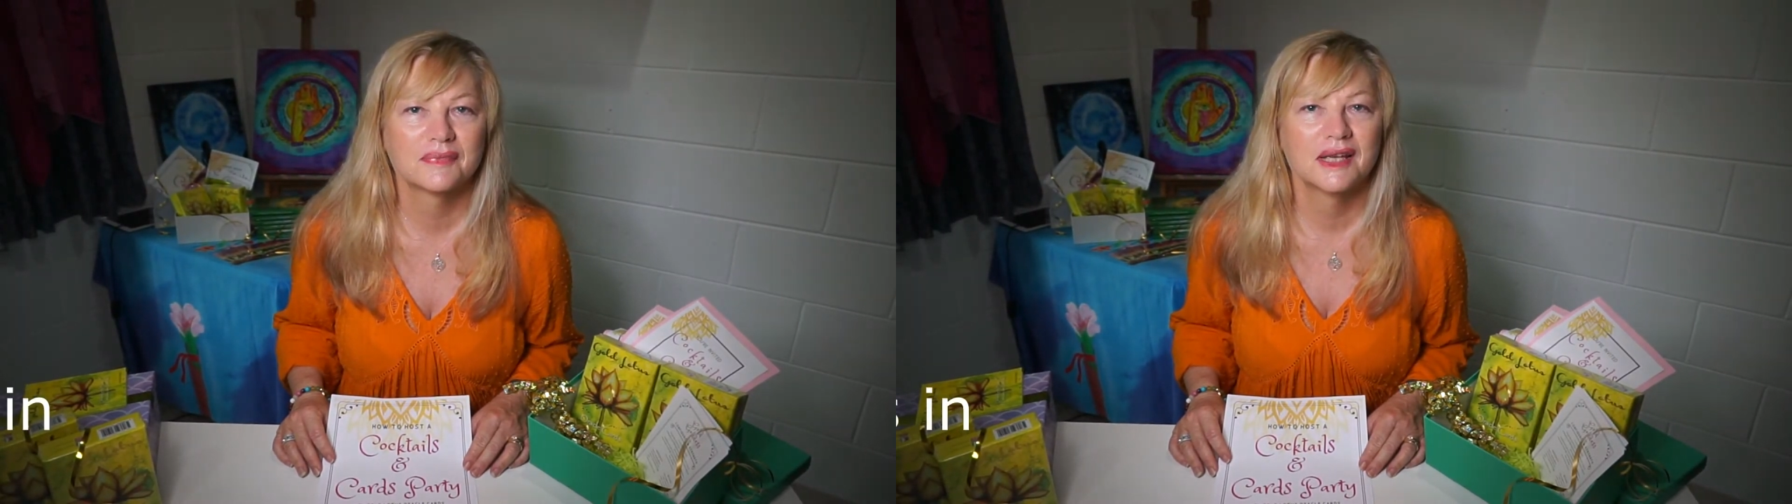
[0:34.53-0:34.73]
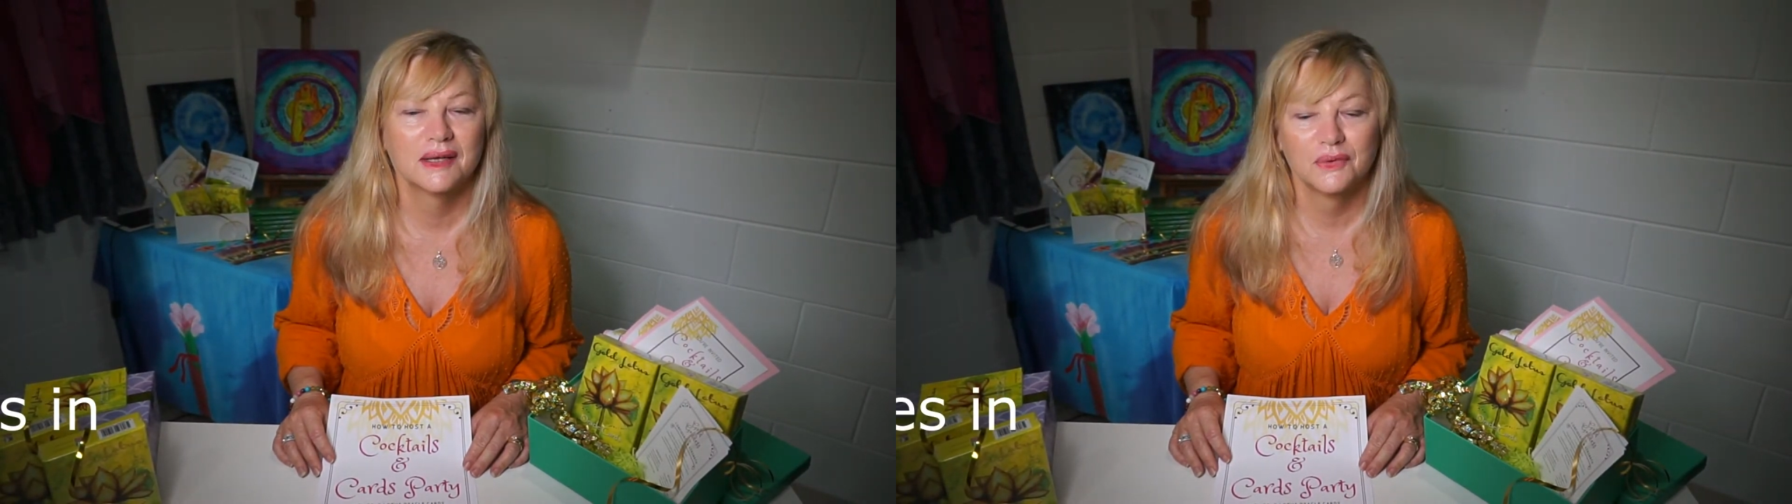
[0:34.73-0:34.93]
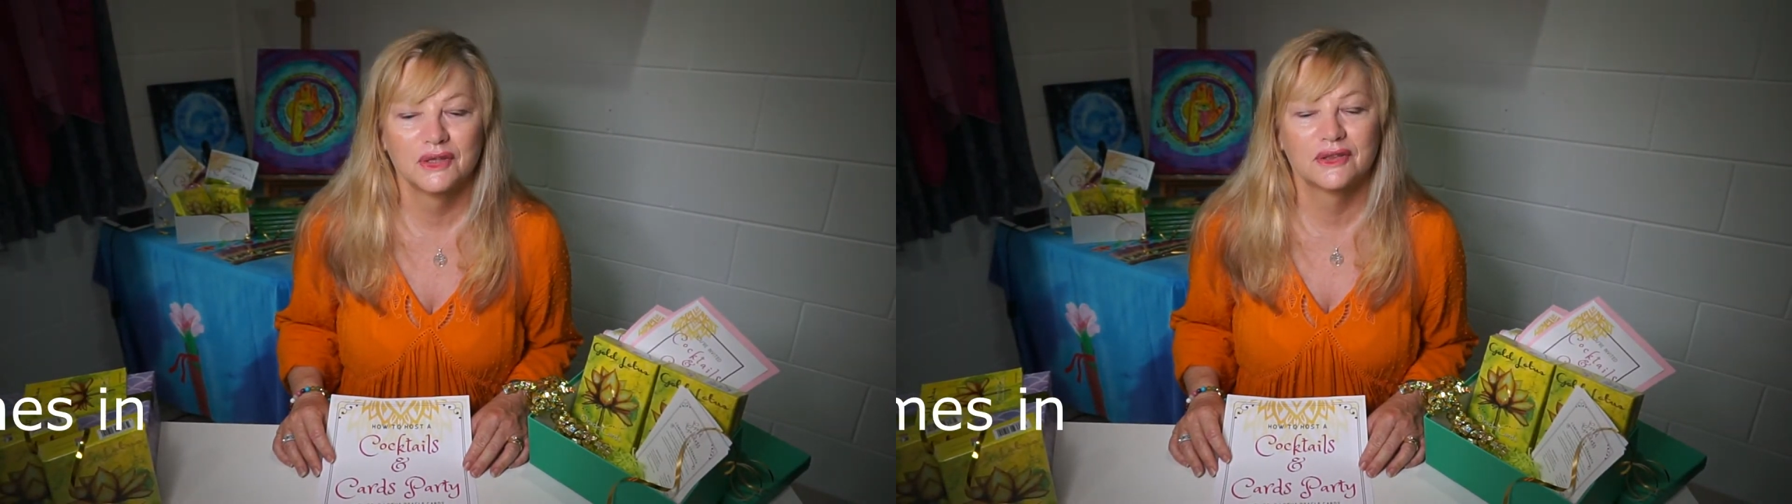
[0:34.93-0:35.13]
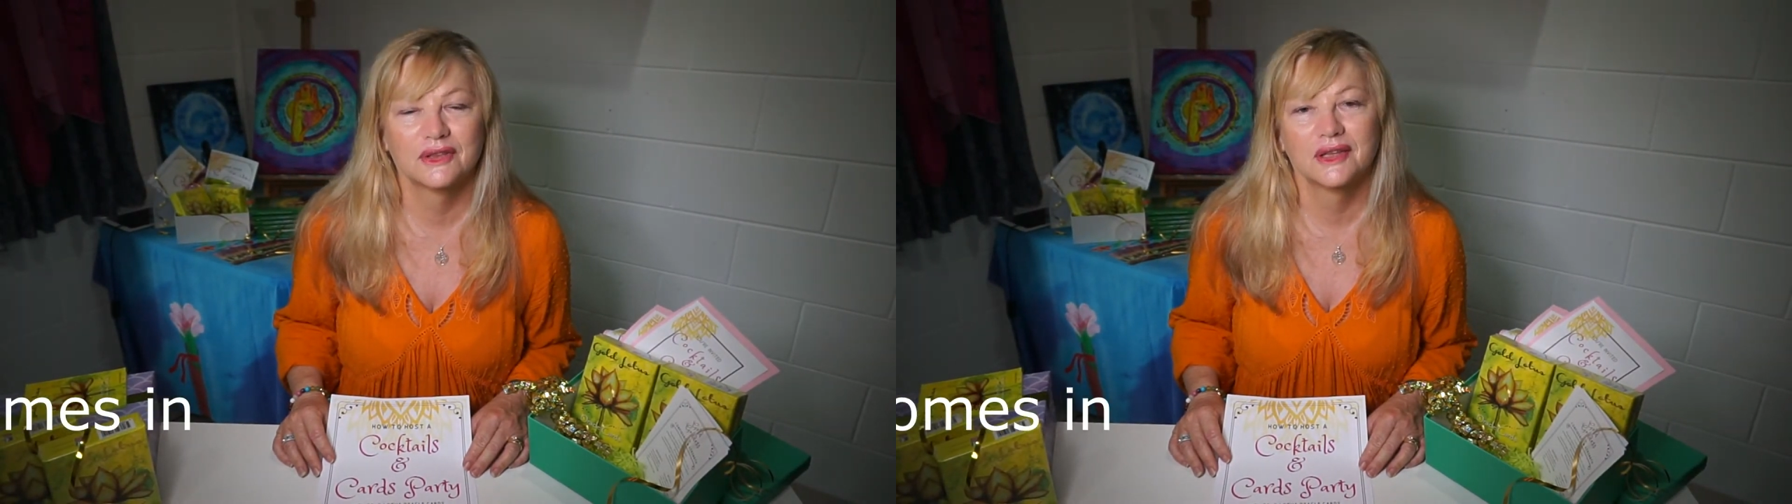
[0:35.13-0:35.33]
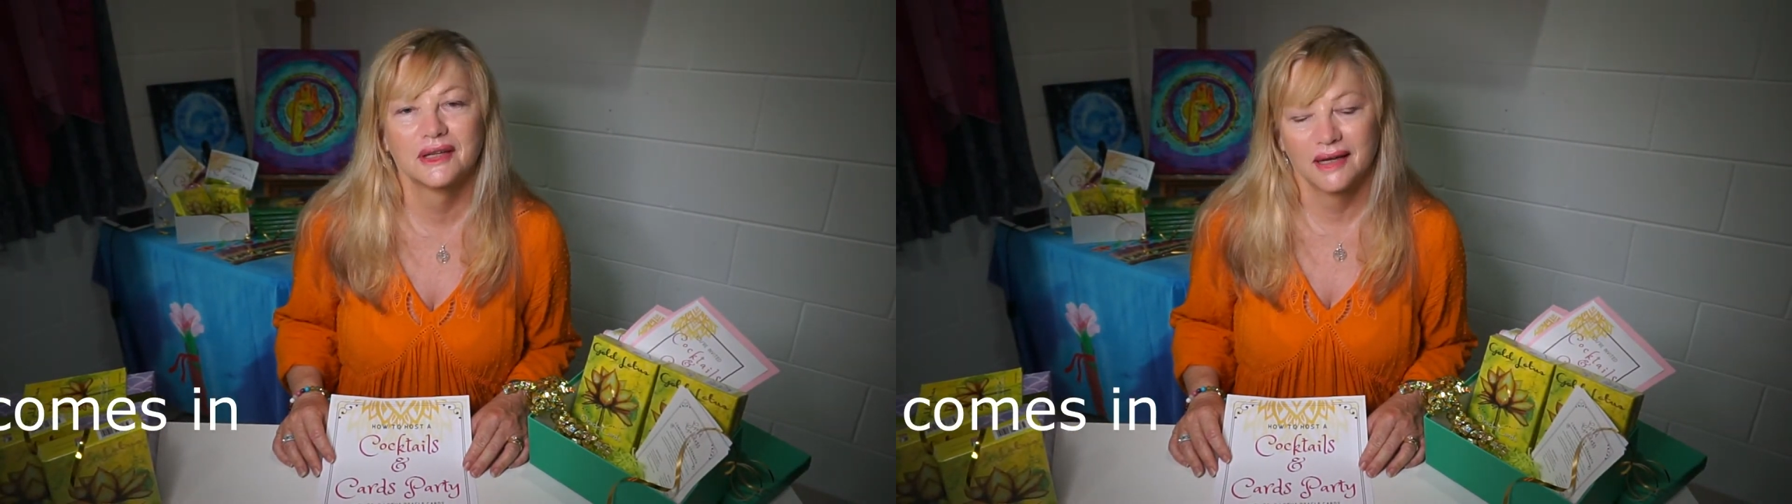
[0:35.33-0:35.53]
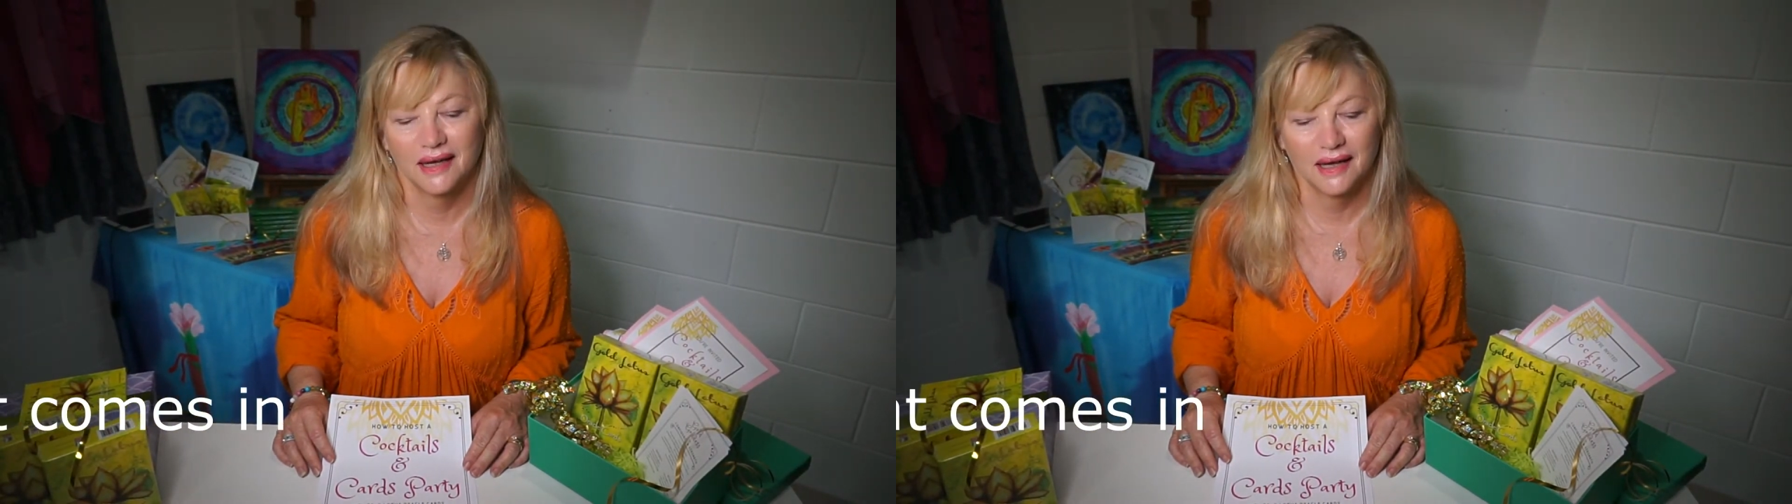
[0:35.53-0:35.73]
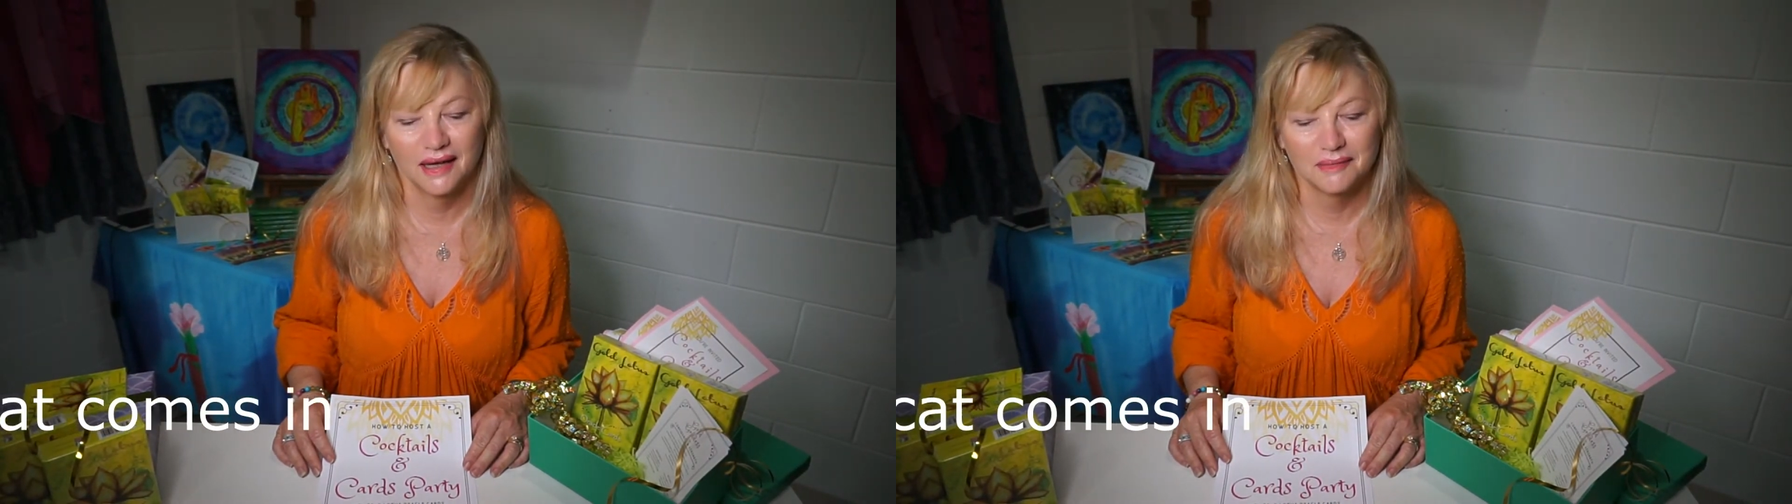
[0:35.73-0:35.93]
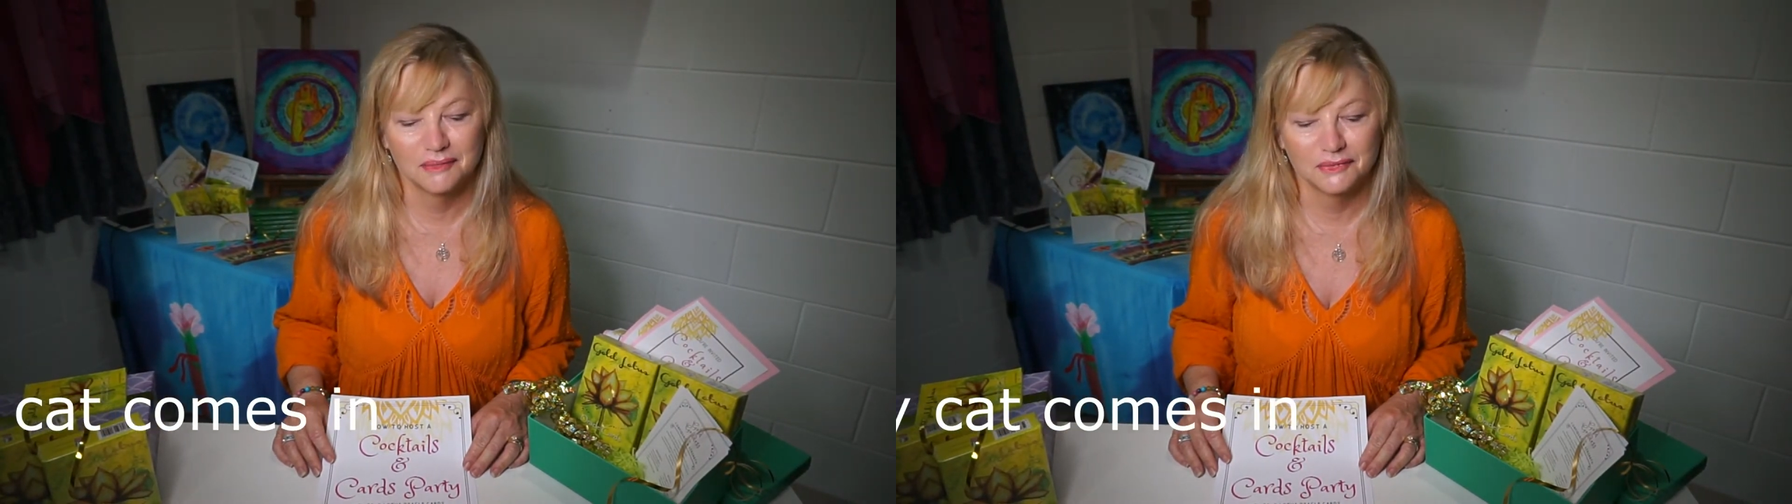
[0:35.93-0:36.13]
with
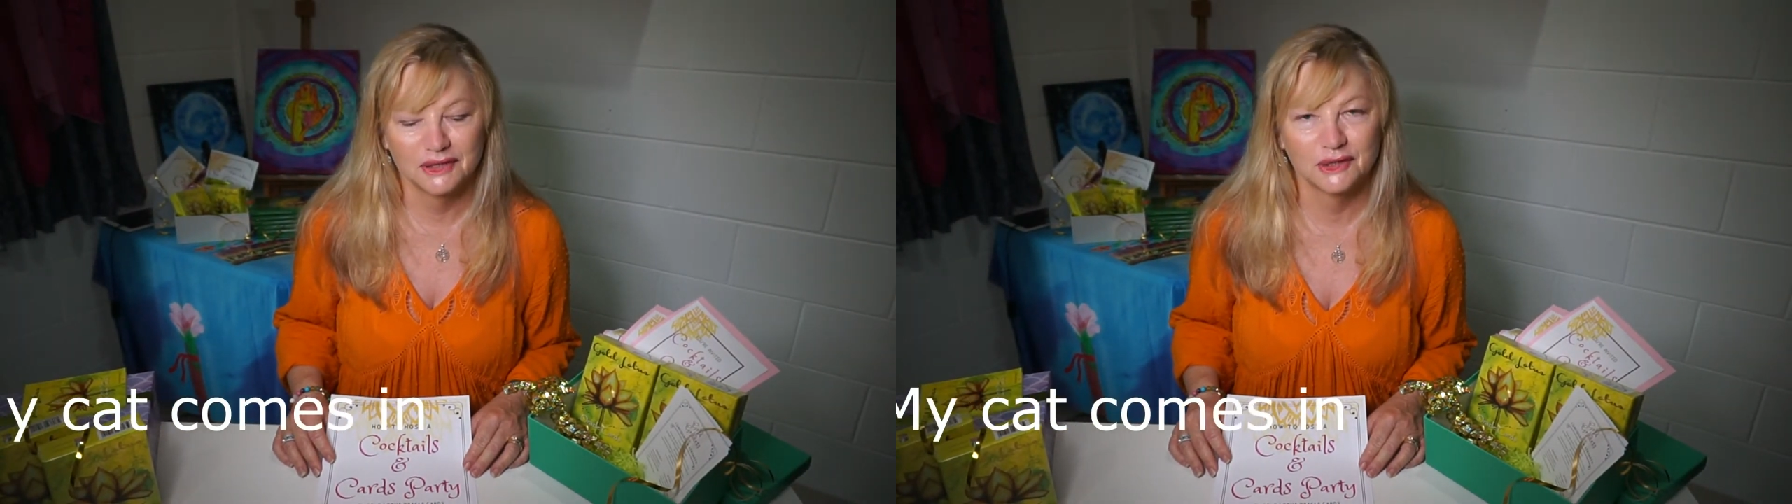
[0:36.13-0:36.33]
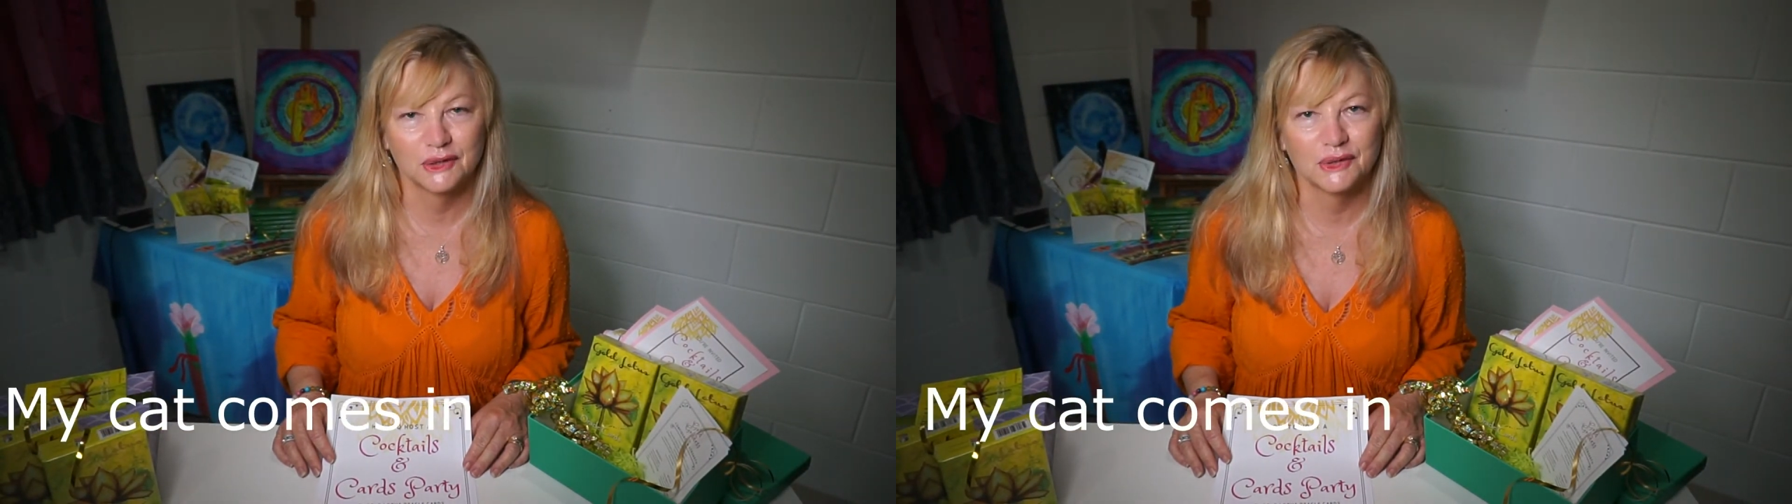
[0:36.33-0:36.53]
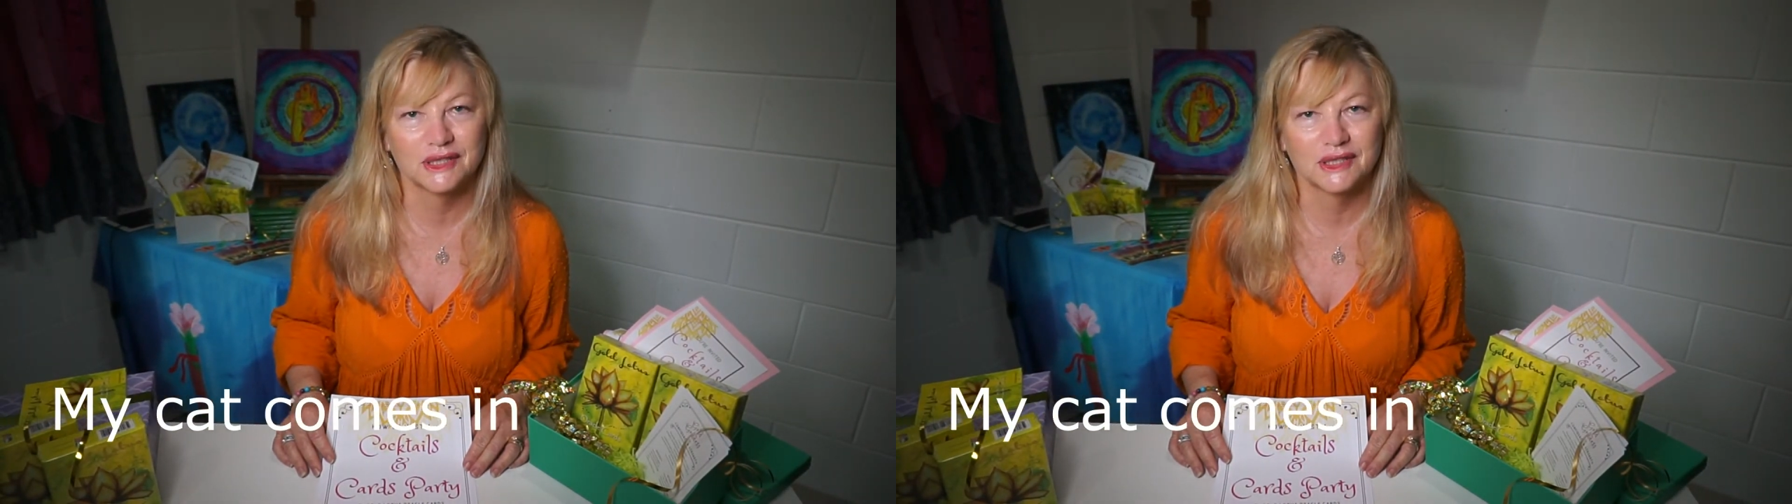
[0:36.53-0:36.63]
when the girls